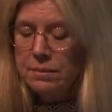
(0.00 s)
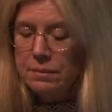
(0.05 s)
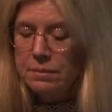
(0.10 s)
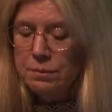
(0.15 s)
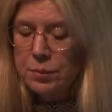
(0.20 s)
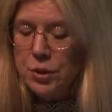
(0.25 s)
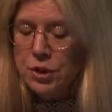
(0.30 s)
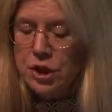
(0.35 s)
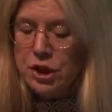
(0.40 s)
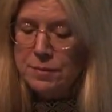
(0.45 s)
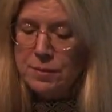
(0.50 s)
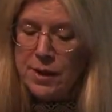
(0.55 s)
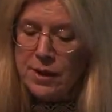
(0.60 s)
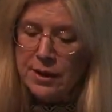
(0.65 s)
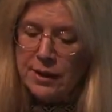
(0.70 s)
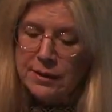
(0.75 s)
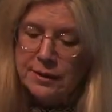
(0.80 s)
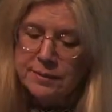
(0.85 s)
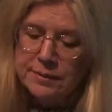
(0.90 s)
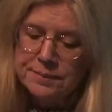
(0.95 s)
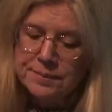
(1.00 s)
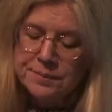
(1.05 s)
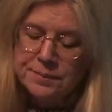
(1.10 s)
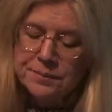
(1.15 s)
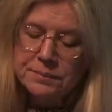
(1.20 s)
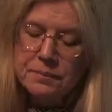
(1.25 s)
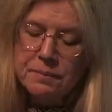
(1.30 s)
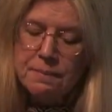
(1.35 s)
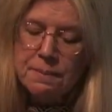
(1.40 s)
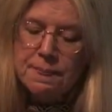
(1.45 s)
Pushtimar.
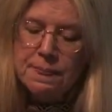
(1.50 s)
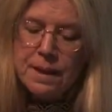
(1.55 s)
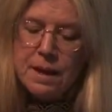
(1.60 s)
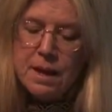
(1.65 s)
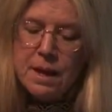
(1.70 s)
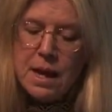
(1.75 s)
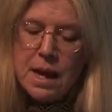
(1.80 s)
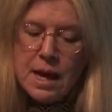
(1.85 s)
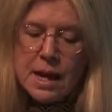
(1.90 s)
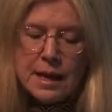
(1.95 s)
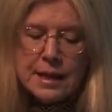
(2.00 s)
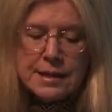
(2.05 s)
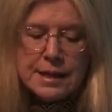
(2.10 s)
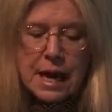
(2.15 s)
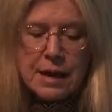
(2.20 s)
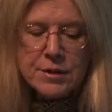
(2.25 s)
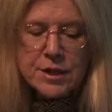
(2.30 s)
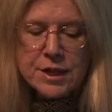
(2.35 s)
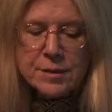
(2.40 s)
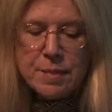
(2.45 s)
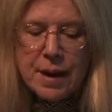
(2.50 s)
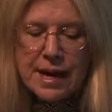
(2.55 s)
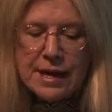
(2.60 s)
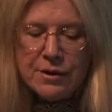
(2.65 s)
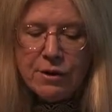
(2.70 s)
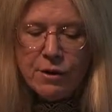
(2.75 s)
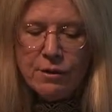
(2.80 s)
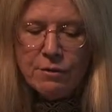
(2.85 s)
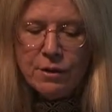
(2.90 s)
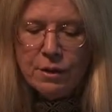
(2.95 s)
Now, despite
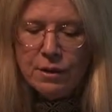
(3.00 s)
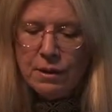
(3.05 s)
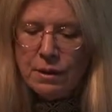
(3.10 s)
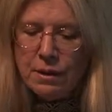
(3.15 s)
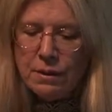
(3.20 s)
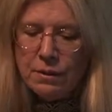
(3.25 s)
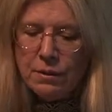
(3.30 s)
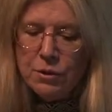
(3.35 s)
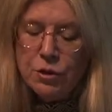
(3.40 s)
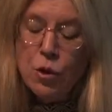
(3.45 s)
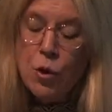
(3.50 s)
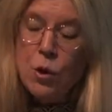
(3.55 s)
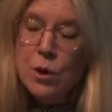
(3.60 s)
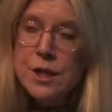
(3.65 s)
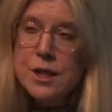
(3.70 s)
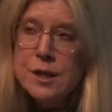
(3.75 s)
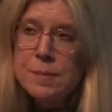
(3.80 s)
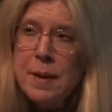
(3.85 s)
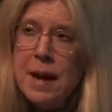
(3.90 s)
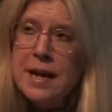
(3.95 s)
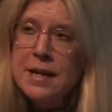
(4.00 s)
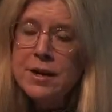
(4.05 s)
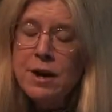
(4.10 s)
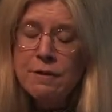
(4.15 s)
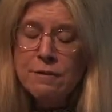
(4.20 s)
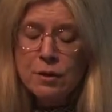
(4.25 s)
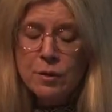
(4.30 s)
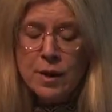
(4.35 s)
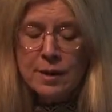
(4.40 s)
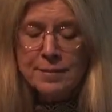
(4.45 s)
over, nor despite
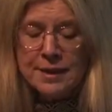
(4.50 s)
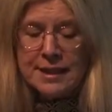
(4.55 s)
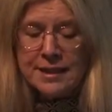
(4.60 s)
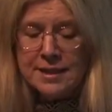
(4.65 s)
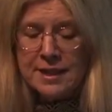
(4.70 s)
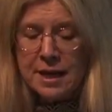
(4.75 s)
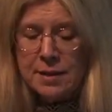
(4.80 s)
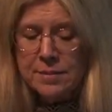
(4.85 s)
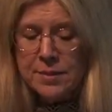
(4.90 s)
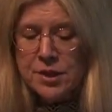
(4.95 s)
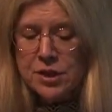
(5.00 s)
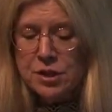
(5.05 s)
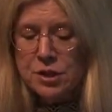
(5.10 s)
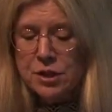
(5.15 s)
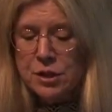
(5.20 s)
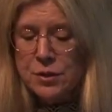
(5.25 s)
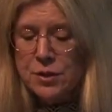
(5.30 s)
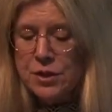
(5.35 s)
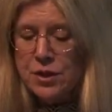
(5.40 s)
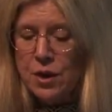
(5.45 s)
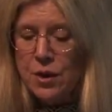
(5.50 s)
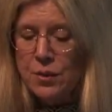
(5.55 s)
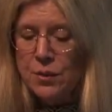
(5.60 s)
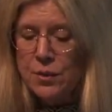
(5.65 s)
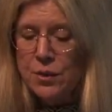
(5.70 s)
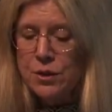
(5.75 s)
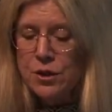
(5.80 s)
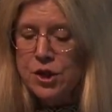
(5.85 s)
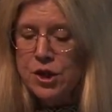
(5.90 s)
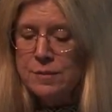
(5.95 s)
overwhelming attempts to do so,
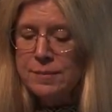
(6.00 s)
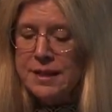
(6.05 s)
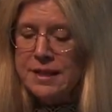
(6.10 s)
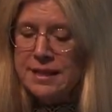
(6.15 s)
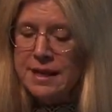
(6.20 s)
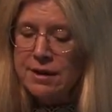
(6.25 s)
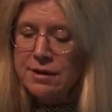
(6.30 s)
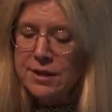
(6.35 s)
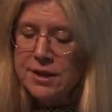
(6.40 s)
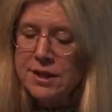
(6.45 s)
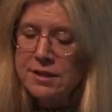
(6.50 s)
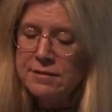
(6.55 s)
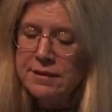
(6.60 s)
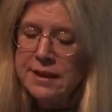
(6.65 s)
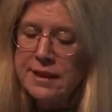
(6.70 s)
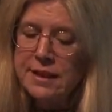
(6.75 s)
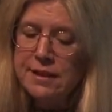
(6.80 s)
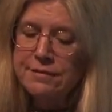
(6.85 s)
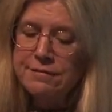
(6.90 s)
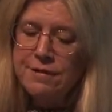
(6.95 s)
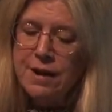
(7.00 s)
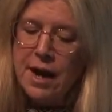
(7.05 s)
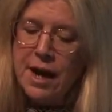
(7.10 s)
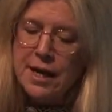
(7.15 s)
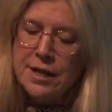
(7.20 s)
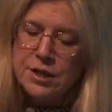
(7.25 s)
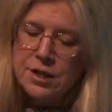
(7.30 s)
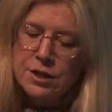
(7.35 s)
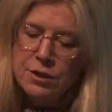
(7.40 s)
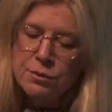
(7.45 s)
could she be narratively
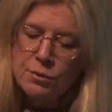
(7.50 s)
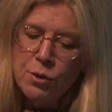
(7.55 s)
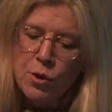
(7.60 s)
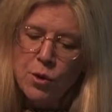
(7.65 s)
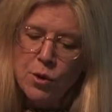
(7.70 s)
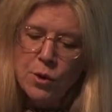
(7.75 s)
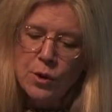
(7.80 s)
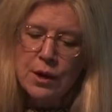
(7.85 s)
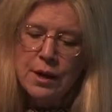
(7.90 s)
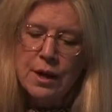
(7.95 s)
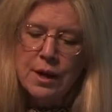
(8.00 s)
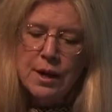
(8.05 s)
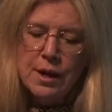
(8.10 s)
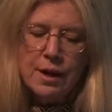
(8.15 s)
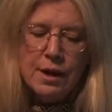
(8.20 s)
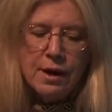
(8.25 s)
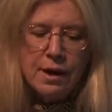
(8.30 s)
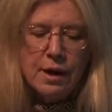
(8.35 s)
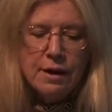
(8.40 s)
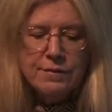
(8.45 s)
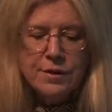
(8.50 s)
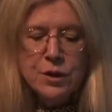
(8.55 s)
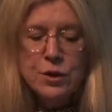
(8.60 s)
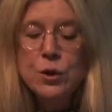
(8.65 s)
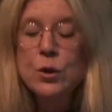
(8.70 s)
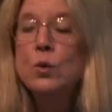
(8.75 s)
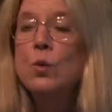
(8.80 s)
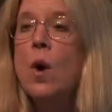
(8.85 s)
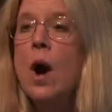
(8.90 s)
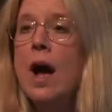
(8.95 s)
confined to the role of the
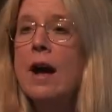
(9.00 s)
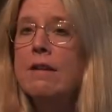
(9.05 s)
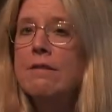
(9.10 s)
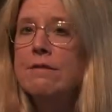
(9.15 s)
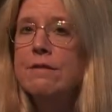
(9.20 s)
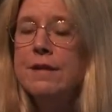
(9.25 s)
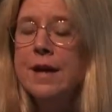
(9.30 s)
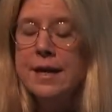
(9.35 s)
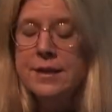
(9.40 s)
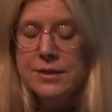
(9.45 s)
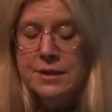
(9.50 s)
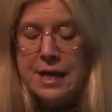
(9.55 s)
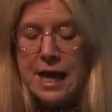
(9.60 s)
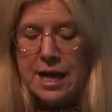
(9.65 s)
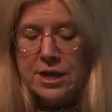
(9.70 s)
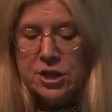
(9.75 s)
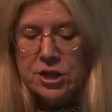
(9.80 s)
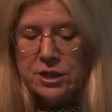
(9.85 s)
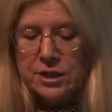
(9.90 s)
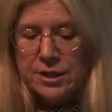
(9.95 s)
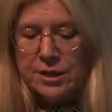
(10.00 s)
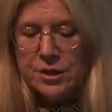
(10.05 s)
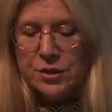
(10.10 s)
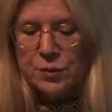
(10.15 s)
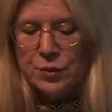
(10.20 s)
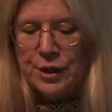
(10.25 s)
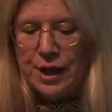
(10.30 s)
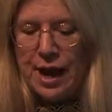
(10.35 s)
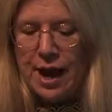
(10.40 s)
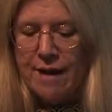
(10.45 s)
good wife, as nationalists
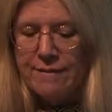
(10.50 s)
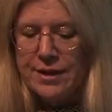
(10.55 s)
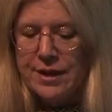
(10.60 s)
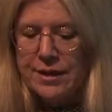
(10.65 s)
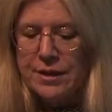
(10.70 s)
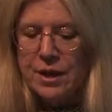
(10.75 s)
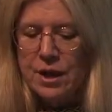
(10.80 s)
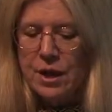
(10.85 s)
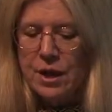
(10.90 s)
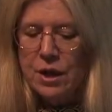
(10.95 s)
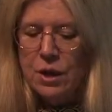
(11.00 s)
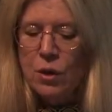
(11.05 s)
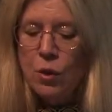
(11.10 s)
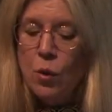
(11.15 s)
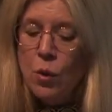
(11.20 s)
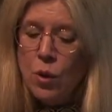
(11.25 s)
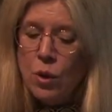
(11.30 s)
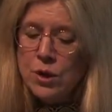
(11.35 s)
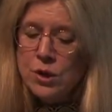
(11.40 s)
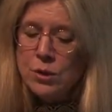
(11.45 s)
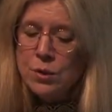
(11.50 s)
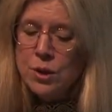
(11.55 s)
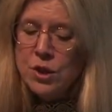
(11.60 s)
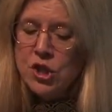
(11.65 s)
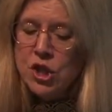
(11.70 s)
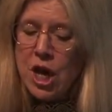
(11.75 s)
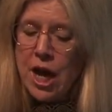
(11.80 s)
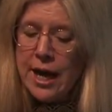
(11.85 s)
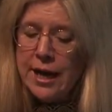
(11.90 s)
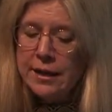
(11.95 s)
would have it, or to a
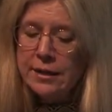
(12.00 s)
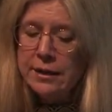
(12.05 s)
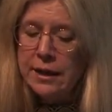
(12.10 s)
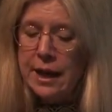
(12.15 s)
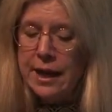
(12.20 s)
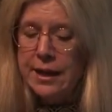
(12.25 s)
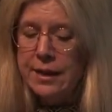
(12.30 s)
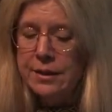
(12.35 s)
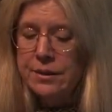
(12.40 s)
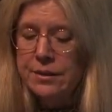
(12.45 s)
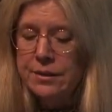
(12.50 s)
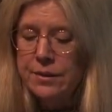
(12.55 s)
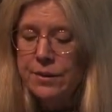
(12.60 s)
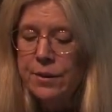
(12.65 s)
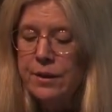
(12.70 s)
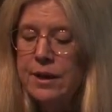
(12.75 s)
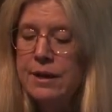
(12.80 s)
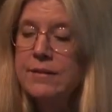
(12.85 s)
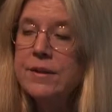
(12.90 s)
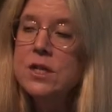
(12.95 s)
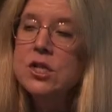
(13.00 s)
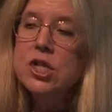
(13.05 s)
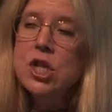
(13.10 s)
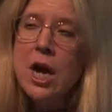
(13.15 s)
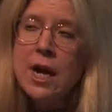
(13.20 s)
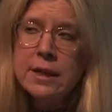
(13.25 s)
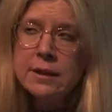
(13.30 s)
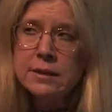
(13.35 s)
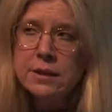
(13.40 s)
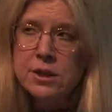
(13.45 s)
childlike or even
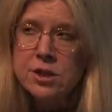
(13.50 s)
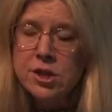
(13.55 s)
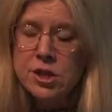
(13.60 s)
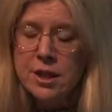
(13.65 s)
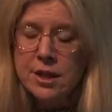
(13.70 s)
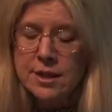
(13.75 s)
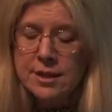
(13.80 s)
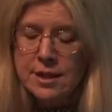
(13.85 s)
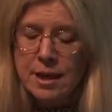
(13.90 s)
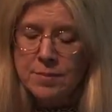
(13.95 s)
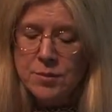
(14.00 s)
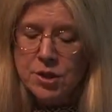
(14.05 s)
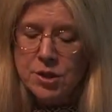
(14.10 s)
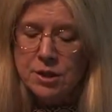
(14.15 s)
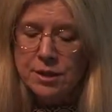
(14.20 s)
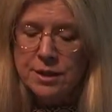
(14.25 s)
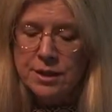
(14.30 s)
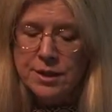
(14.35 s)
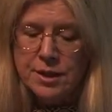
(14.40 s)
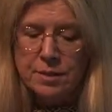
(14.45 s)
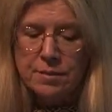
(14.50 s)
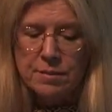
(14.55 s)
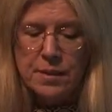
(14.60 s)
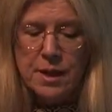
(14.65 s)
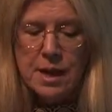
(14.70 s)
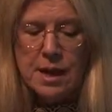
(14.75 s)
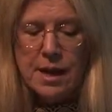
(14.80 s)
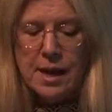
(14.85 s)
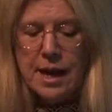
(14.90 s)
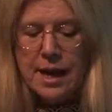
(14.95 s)
childish exceptionalism,
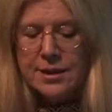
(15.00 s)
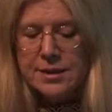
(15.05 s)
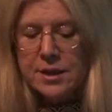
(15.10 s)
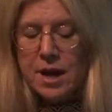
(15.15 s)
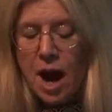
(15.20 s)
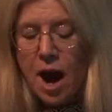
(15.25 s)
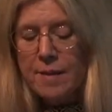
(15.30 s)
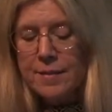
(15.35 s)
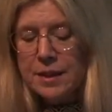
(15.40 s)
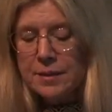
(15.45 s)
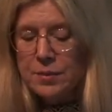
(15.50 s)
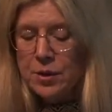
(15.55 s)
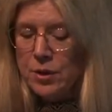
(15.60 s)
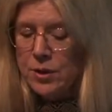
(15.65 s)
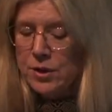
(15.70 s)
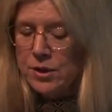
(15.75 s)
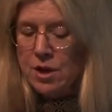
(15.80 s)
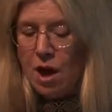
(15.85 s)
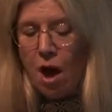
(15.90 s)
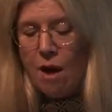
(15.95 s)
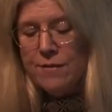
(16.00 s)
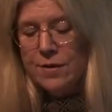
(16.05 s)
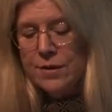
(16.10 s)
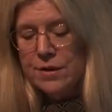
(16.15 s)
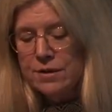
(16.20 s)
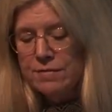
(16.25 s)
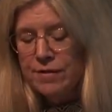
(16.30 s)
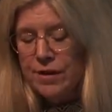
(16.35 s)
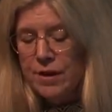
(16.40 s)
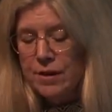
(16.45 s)
as comic books,
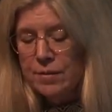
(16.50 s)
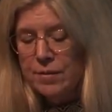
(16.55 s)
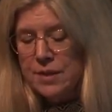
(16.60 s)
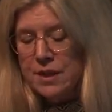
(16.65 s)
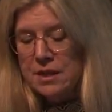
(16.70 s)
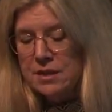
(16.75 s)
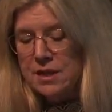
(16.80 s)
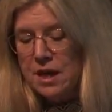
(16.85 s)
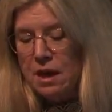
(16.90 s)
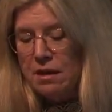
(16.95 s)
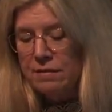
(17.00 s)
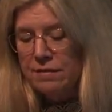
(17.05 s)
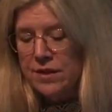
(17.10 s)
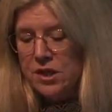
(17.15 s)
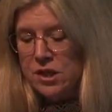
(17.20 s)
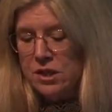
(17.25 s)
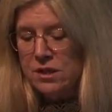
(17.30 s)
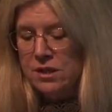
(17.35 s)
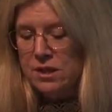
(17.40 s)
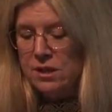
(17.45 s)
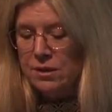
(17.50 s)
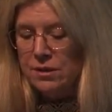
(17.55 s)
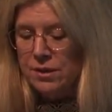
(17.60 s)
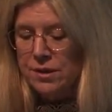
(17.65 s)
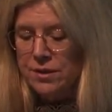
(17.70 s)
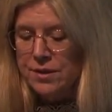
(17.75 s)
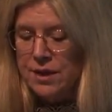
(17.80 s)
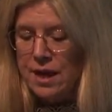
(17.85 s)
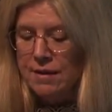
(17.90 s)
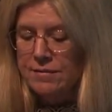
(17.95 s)
novels, films, and television
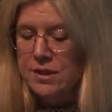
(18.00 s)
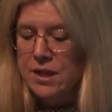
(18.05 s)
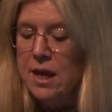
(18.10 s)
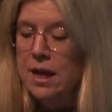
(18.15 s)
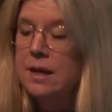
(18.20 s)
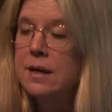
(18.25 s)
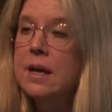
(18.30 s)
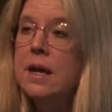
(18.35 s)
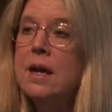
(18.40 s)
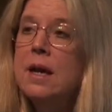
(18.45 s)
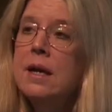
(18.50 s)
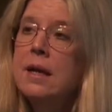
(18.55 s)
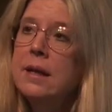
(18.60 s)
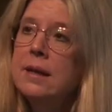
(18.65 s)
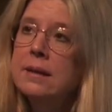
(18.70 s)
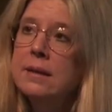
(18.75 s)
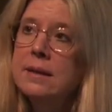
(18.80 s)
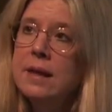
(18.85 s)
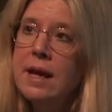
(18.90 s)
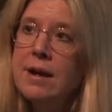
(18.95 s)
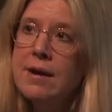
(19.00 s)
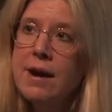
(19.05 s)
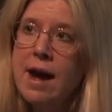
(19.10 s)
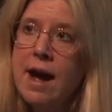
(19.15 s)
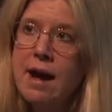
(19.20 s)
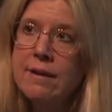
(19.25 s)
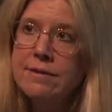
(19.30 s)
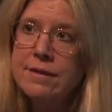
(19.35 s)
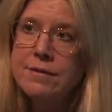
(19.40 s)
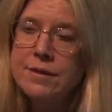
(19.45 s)
serials have done in the latter
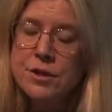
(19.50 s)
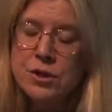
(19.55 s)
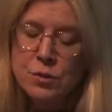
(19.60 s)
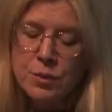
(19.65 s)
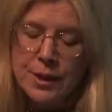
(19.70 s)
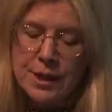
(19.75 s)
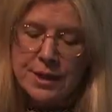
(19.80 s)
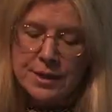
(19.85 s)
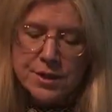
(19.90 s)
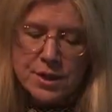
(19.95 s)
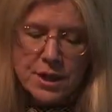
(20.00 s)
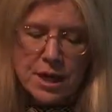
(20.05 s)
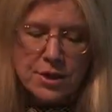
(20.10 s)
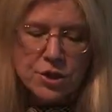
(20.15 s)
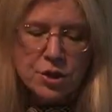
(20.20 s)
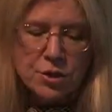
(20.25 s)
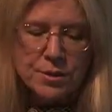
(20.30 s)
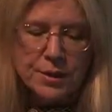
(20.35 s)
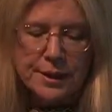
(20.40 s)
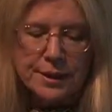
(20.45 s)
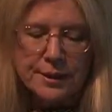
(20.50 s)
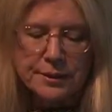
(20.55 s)
half of the twentieth century.